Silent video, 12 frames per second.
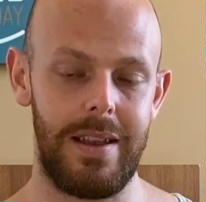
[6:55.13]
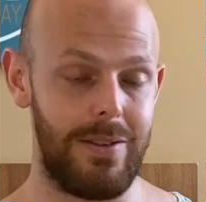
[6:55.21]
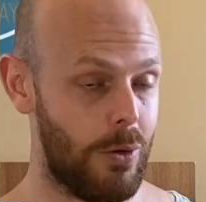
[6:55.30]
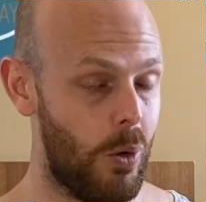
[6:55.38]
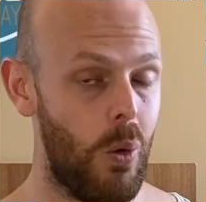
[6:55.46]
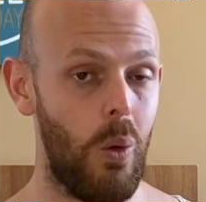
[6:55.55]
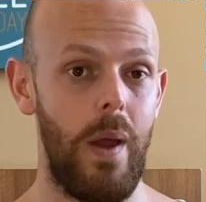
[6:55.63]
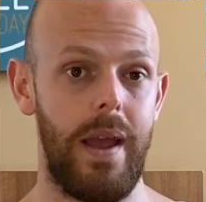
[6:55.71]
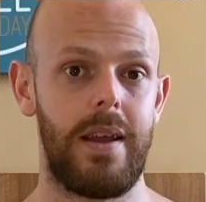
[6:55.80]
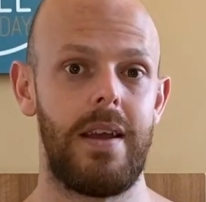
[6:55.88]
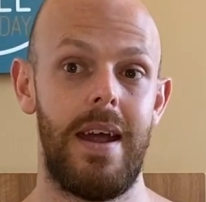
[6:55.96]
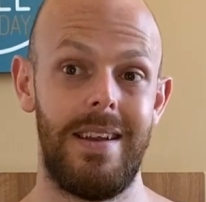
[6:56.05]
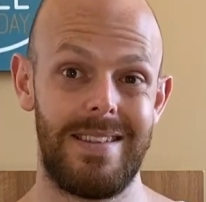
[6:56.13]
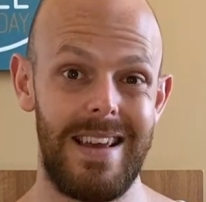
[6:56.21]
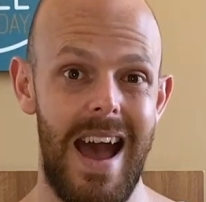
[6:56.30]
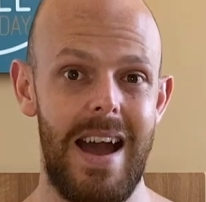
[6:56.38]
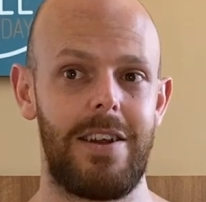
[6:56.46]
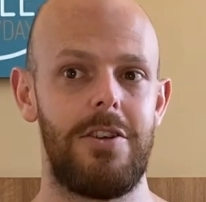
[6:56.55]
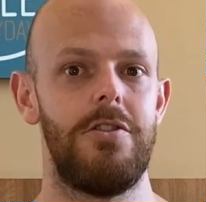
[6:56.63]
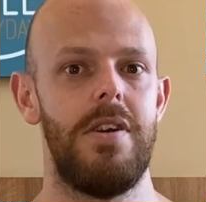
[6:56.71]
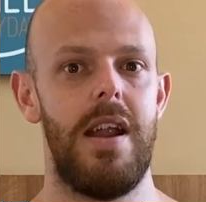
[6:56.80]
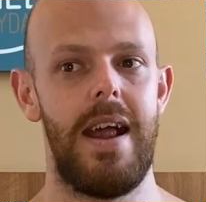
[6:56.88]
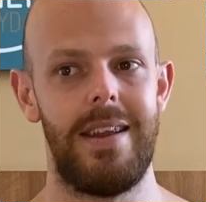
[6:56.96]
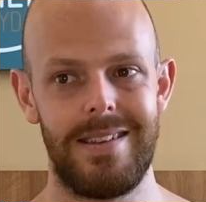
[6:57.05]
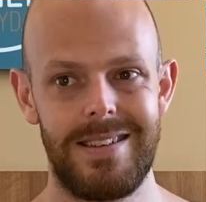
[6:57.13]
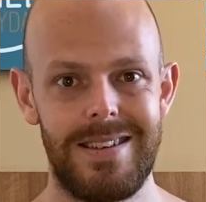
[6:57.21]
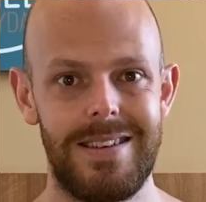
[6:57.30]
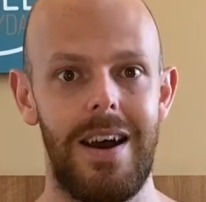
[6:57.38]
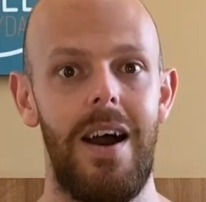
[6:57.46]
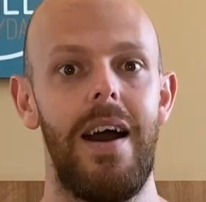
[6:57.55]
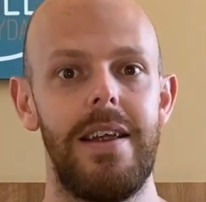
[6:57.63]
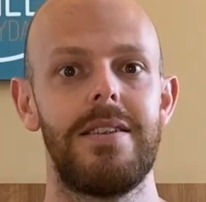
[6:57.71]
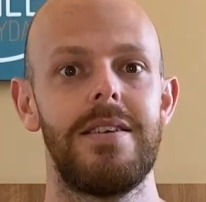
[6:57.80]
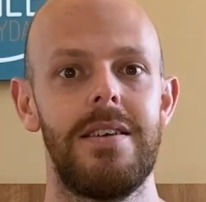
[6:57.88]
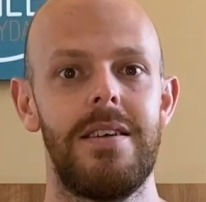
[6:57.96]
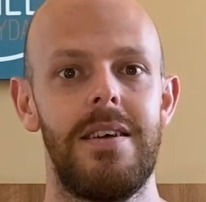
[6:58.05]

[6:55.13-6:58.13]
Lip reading: it's quick and it's accurate and it's tight